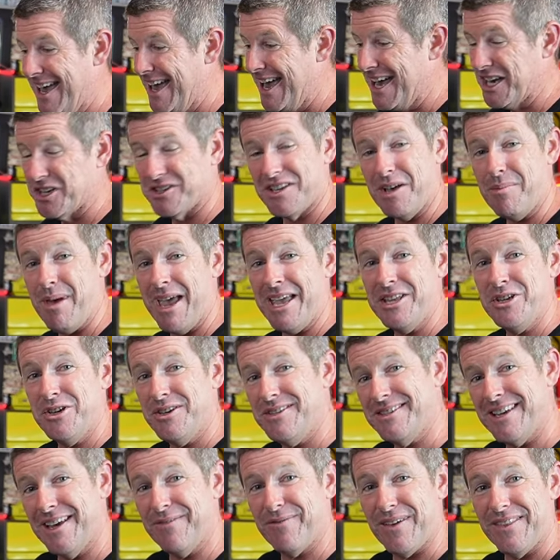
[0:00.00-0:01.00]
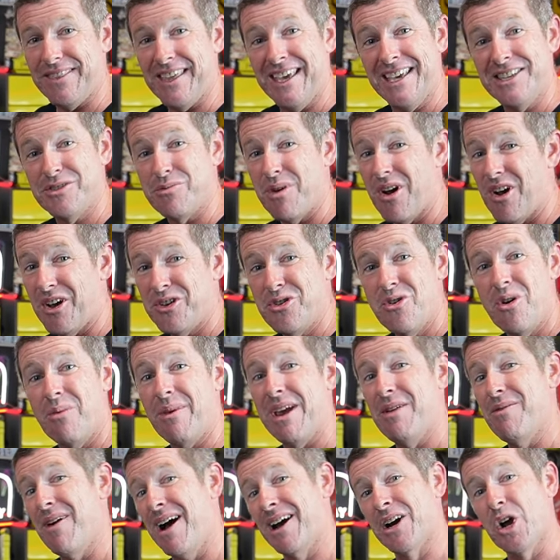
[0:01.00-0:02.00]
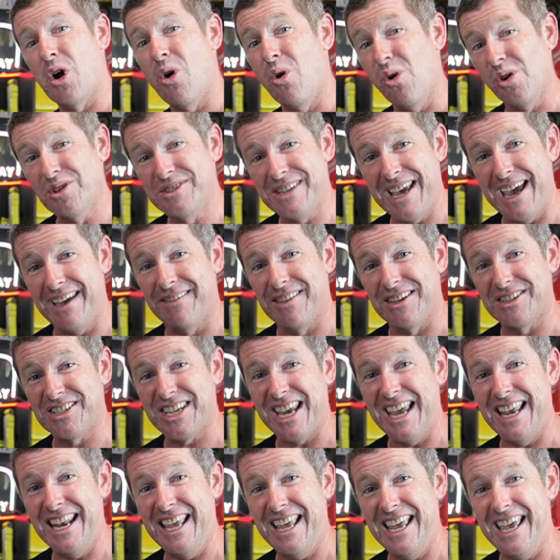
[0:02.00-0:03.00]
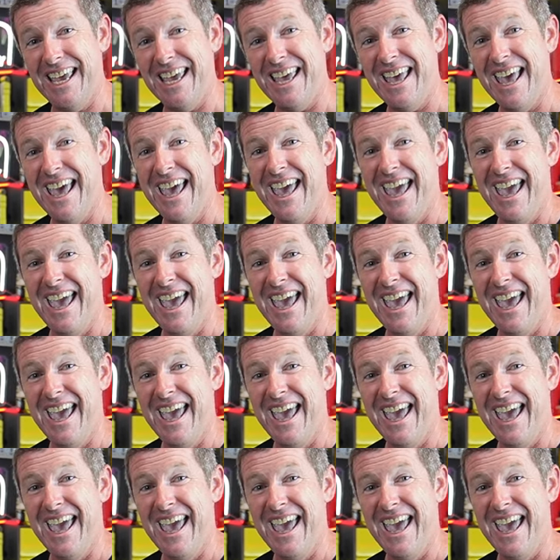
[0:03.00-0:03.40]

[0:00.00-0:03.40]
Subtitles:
because I've been using it for things where I'd normally run cords out of the shed here.